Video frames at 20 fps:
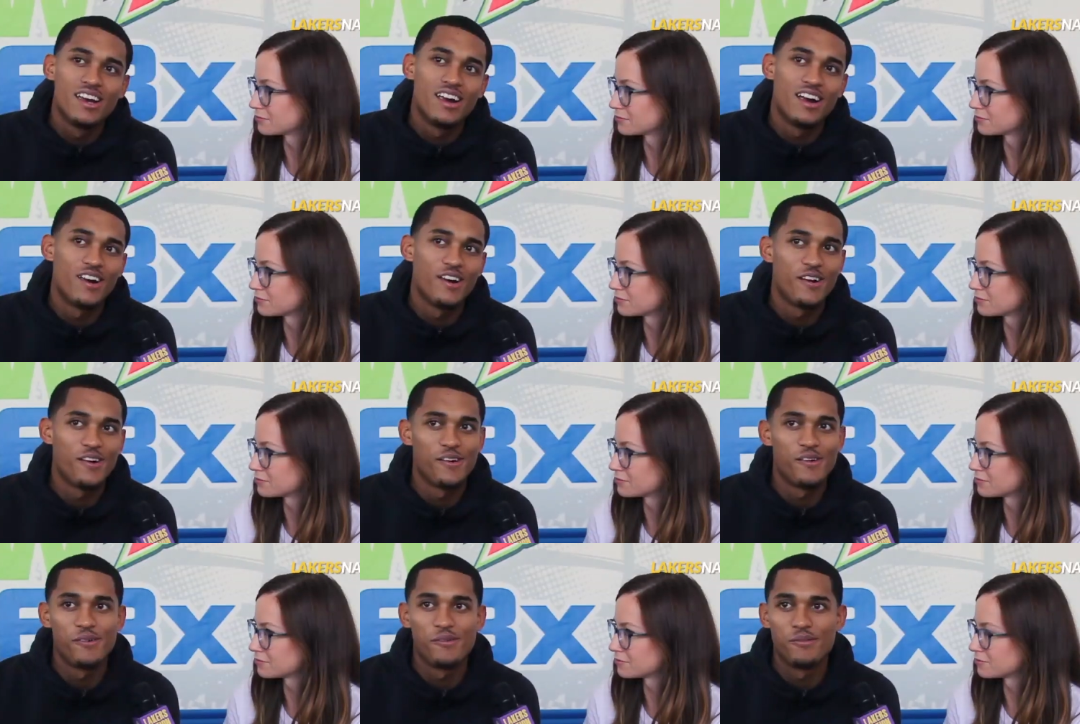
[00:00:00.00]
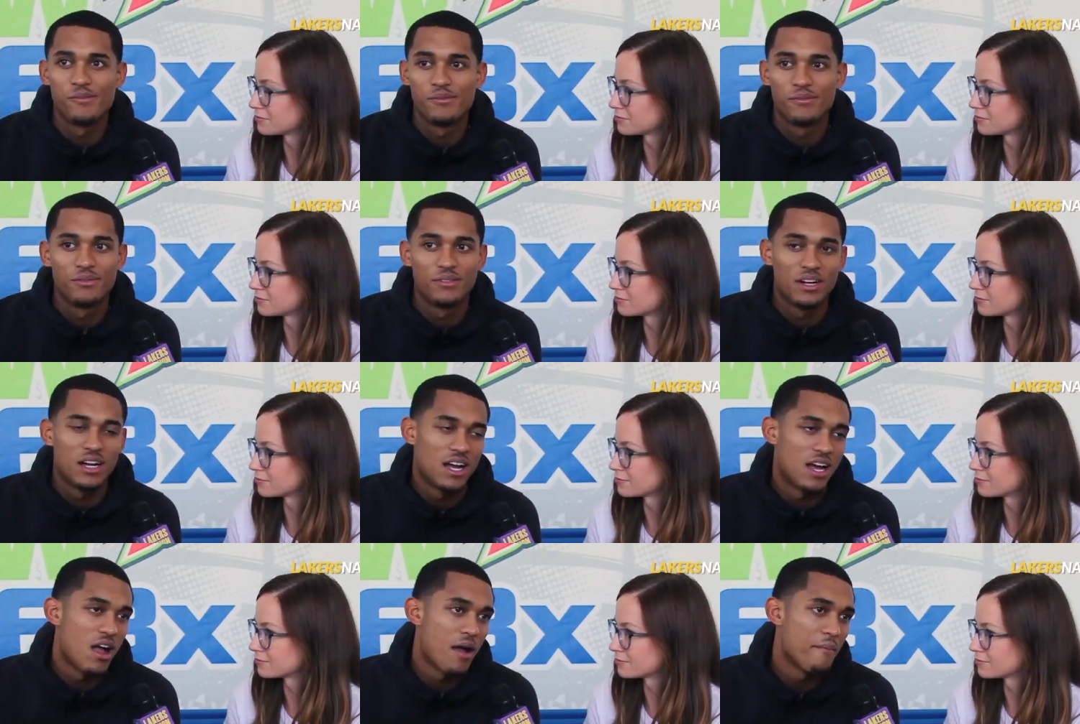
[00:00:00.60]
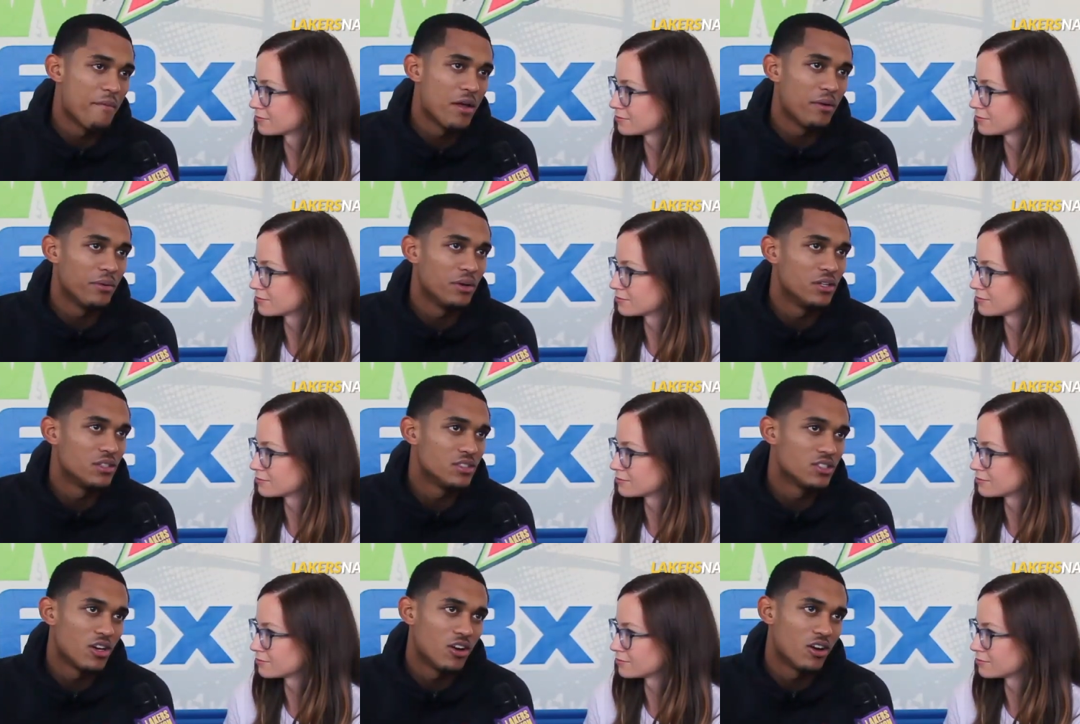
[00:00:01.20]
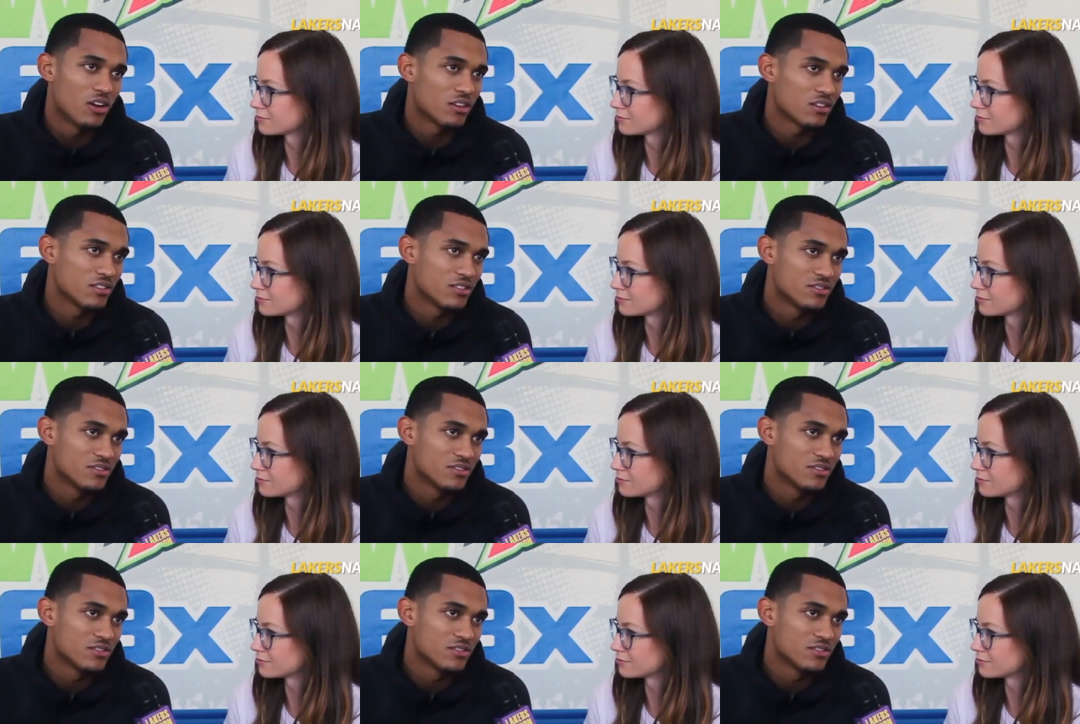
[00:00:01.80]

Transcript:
Speaker 1: Um, I'm able to talk,